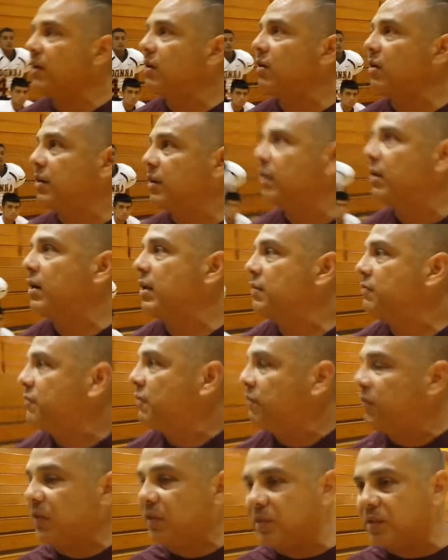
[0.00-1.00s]
our identity,
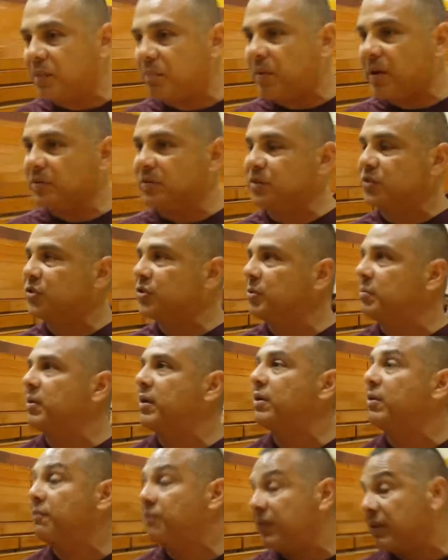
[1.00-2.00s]
fill in the puzzles to the, you
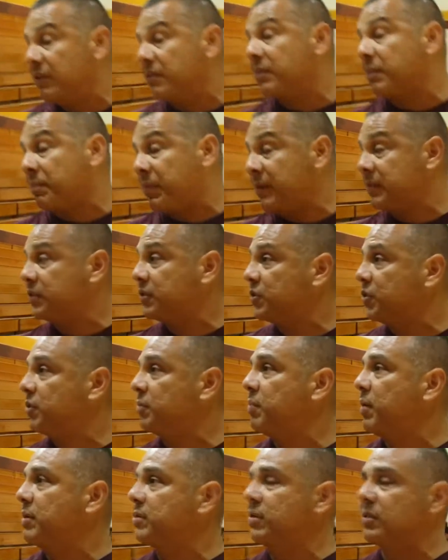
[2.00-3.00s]
know, fill the pieces to the
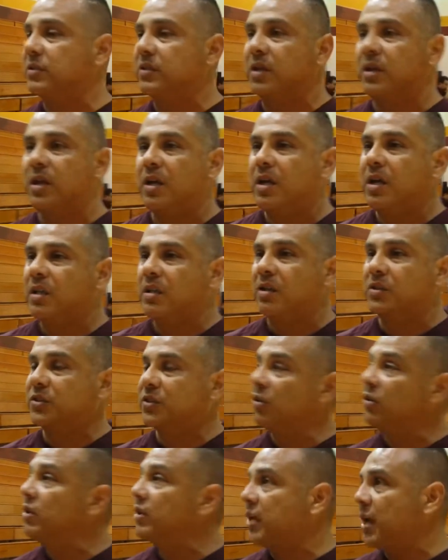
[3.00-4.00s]
puzzles. There's
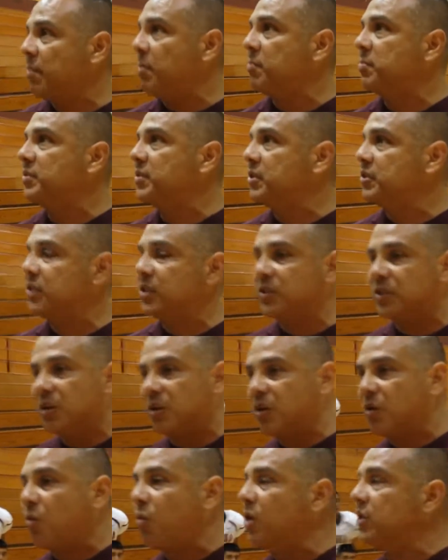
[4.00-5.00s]
still a couple positions that are
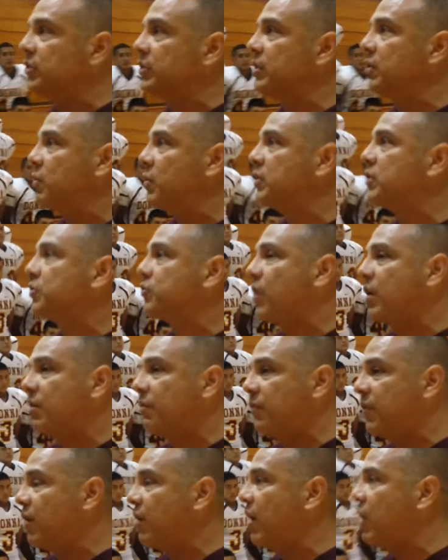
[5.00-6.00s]
in question, and we're just trying to
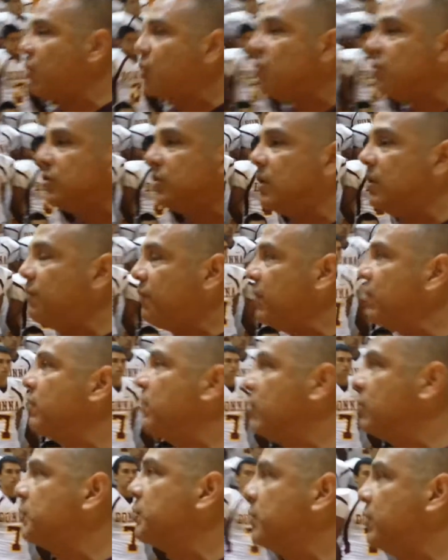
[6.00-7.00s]
figure out who's going to fill
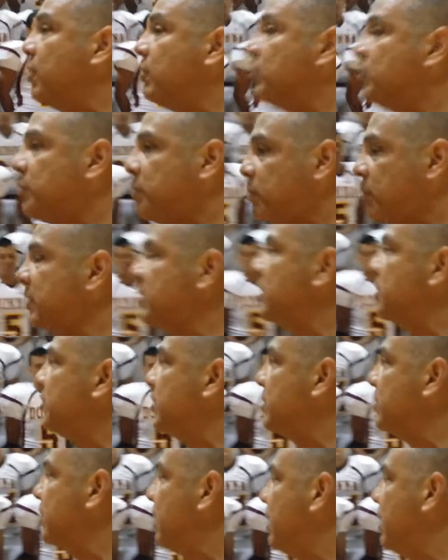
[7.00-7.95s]
those those positions.